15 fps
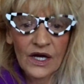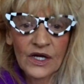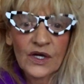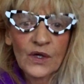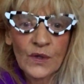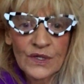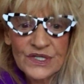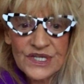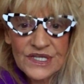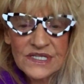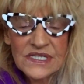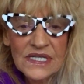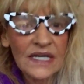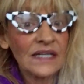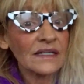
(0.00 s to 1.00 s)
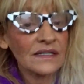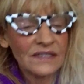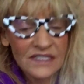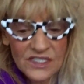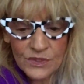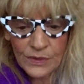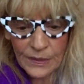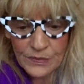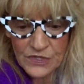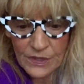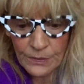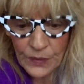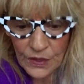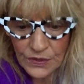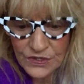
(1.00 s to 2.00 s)
courses in the description
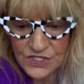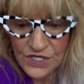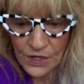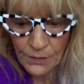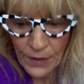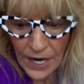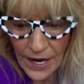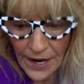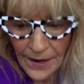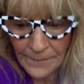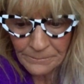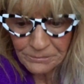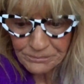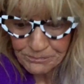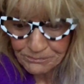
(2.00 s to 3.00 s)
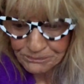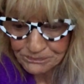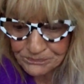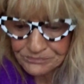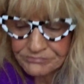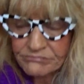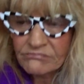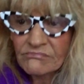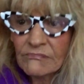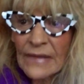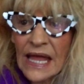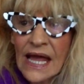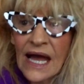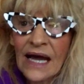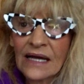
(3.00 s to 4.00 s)
box. So,
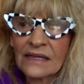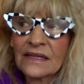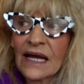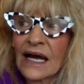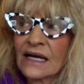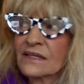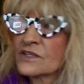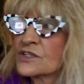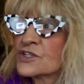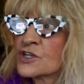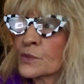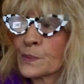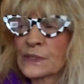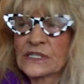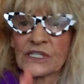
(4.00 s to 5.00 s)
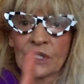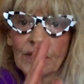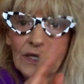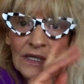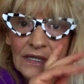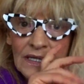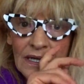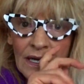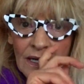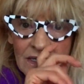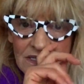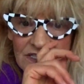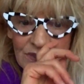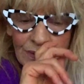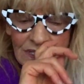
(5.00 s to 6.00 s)
and then Jupiter
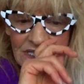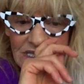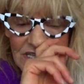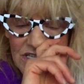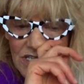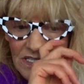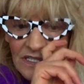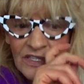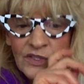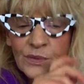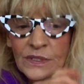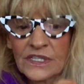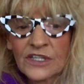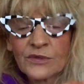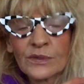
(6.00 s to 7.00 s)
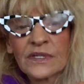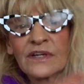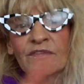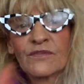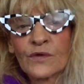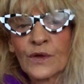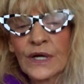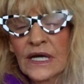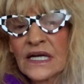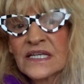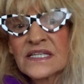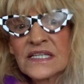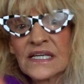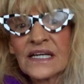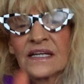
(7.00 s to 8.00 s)
last transition in 2024
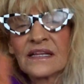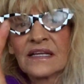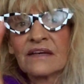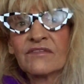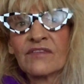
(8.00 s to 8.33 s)
is in the